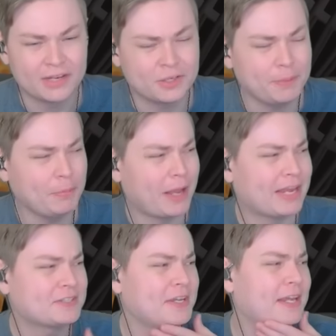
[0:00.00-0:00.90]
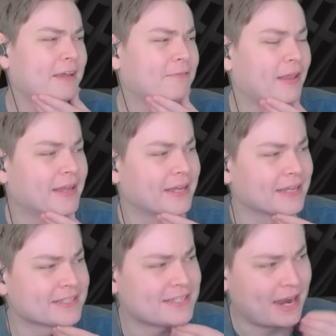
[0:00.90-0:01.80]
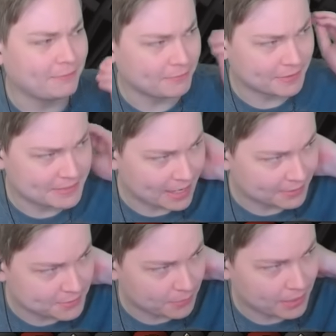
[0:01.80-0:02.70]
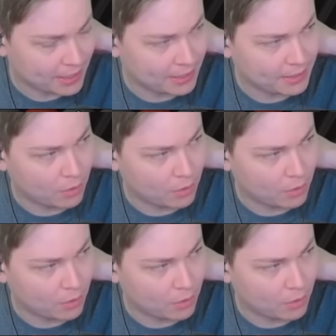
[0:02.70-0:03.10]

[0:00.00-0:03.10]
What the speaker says: I saw people asking if, like, Staff of the Dead is okay,